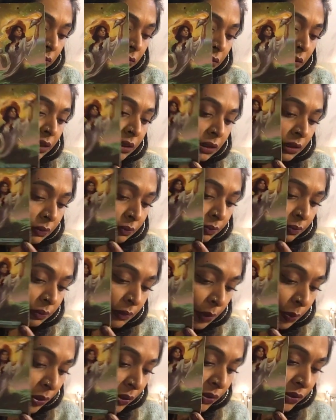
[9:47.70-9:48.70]
is
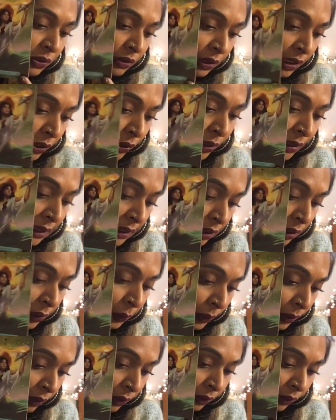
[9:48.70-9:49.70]
the person that you're dealing
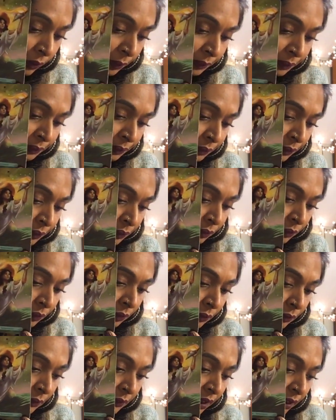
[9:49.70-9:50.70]
with.
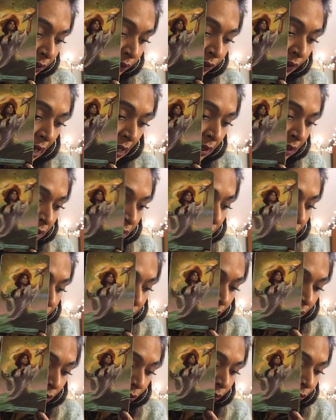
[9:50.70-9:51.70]
And finally,
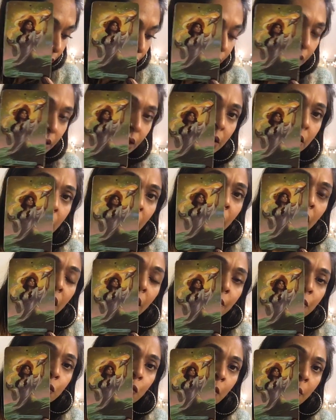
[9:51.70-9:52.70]
it's going to
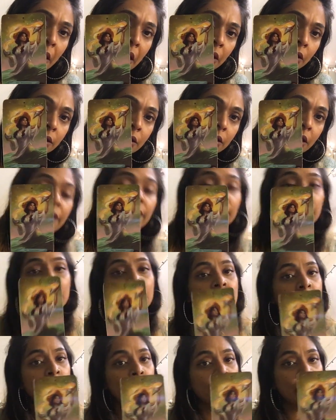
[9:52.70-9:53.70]
come to a balance. Everything's
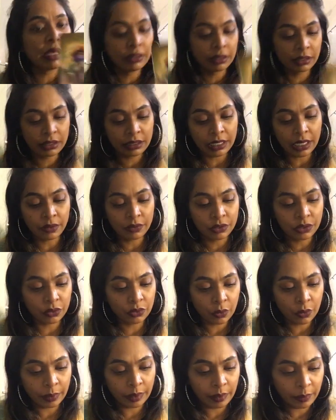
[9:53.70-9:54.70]
going to be balanced out, so
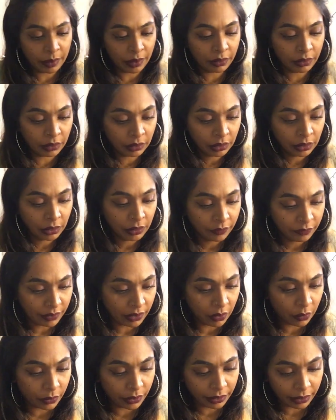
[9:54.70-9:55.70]
don't worry about it.
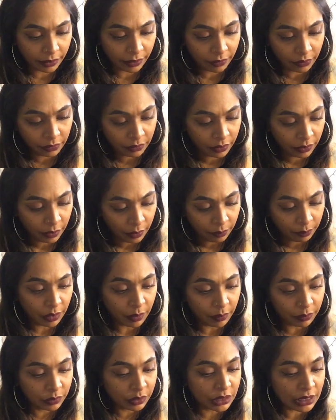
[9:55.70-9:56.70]
That'll work out.
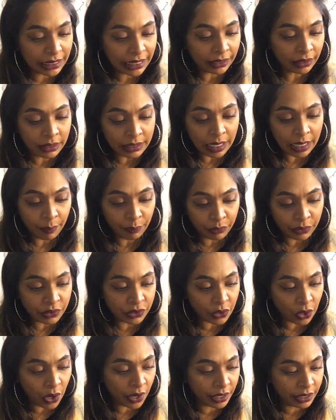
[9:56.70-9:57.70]
to get a temperance
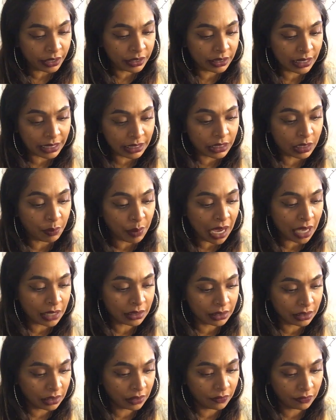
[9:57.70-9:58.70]
card is a
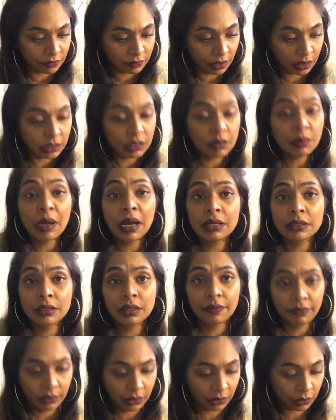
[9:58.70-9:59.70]
positive
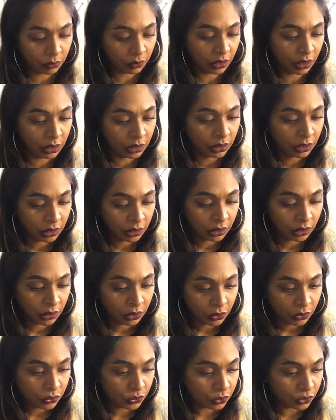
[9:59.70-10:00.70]
thing, okay?
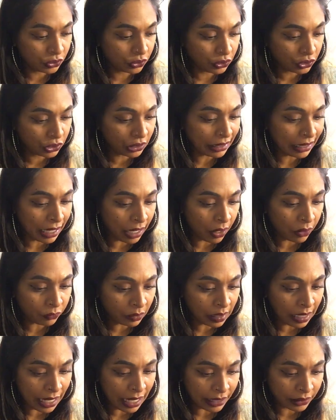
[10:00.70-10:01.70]
So just chill out,
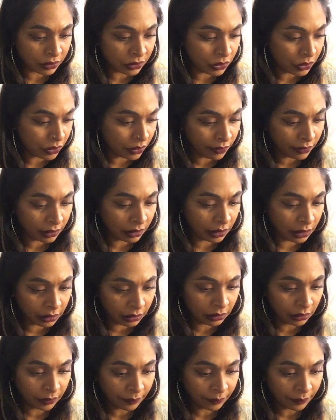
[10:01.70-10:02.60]
relax, do your thing.